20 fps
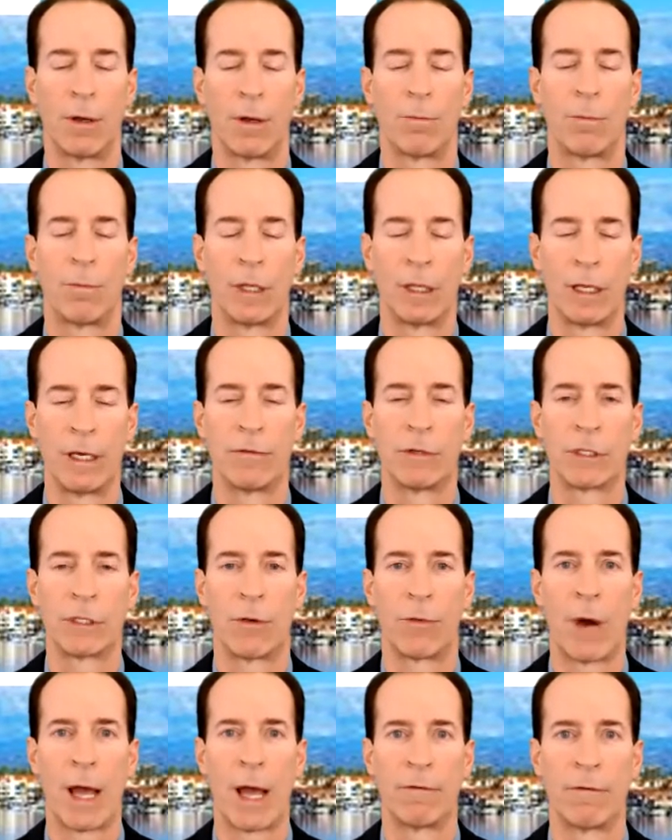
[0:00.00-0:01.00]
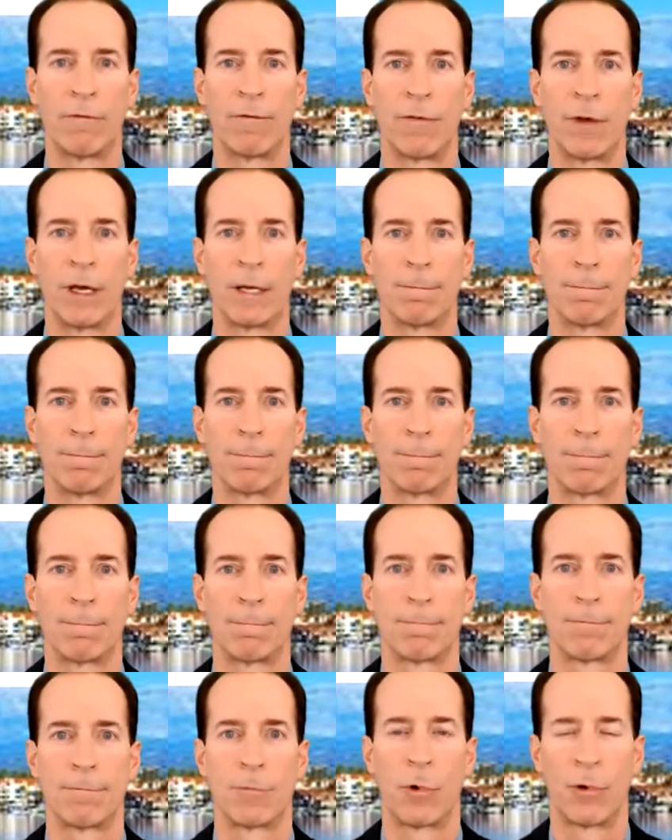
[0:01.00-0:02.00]
believe is the right fit
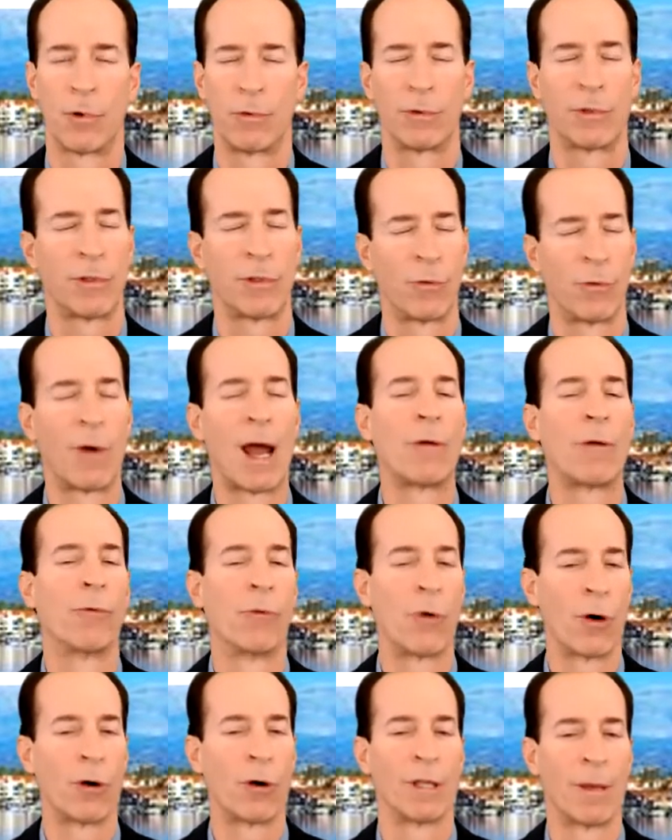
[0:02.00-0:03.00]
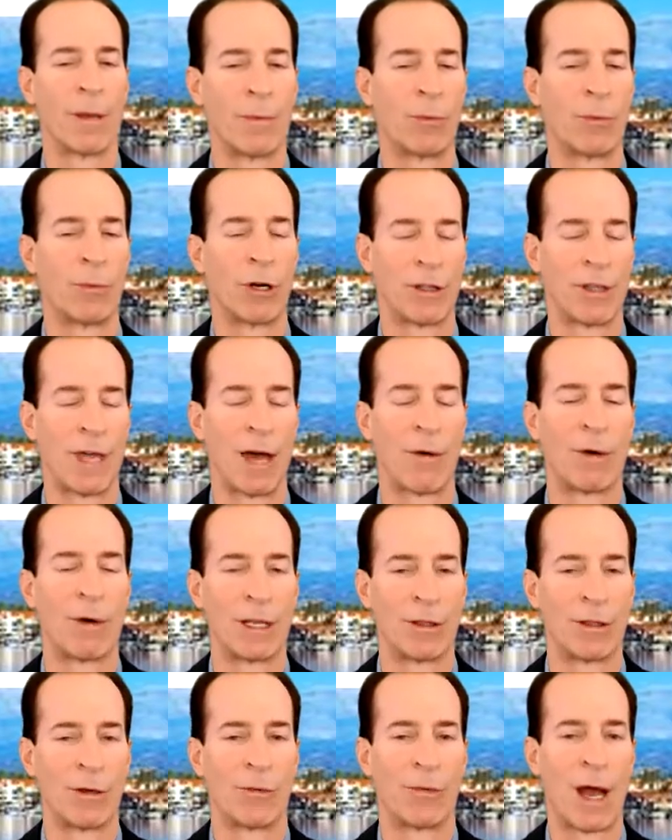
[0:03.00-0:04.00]
or the right role? Let me put it that way.
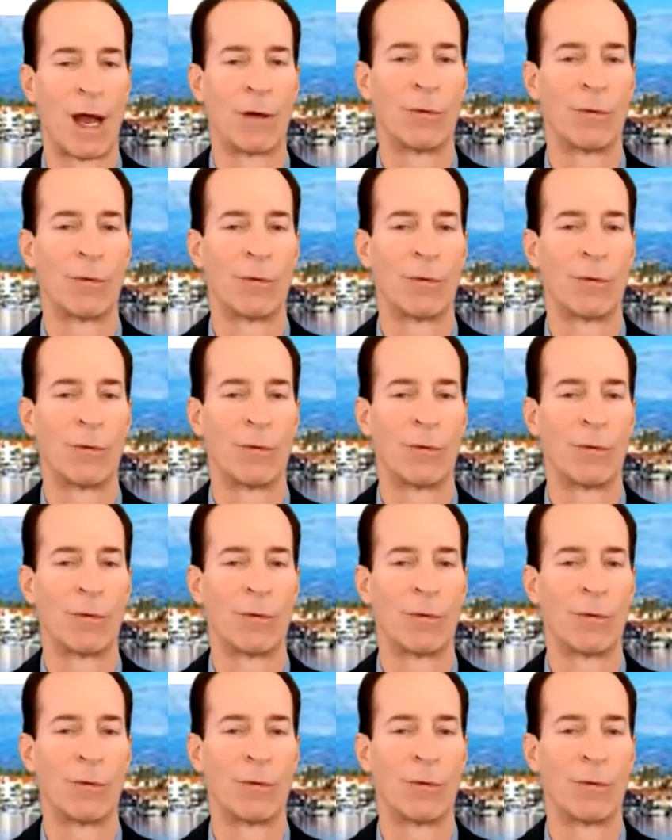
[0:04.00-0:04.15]
The right.